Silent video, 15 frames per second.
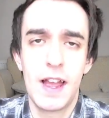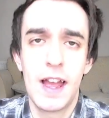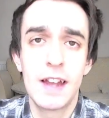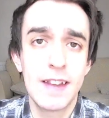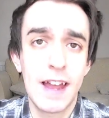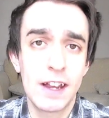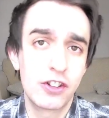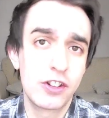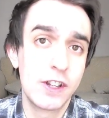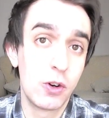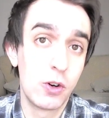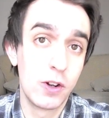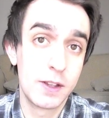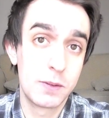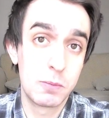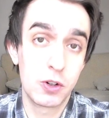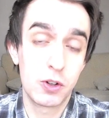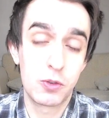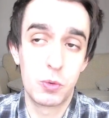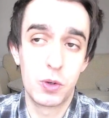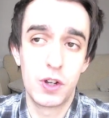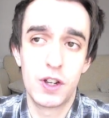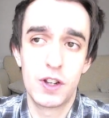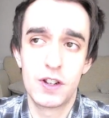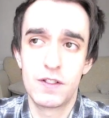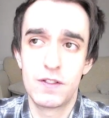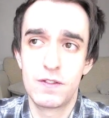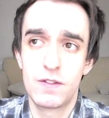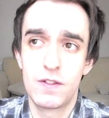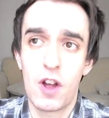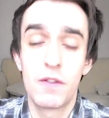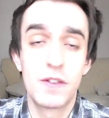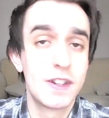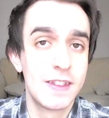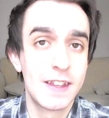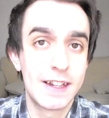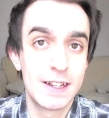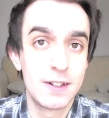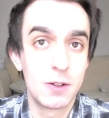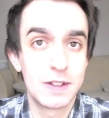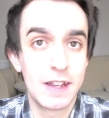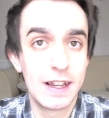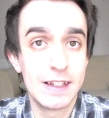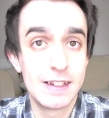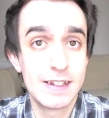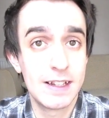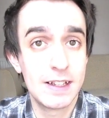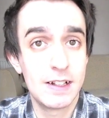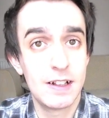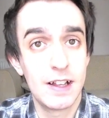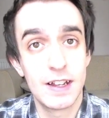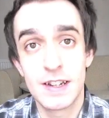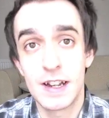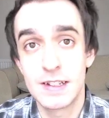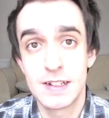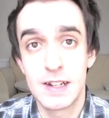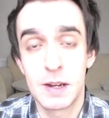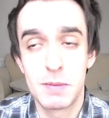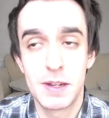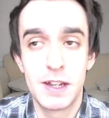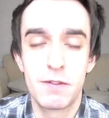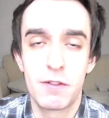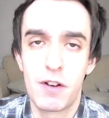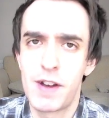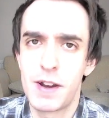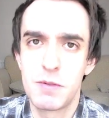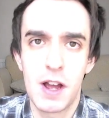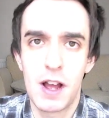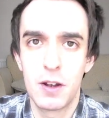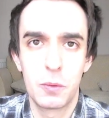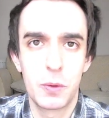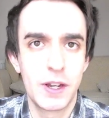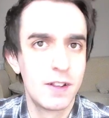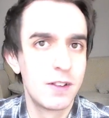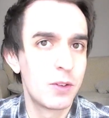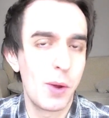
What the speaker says: and actually all his books were offered in the Kindle Daily Deal at 99p around Halloween,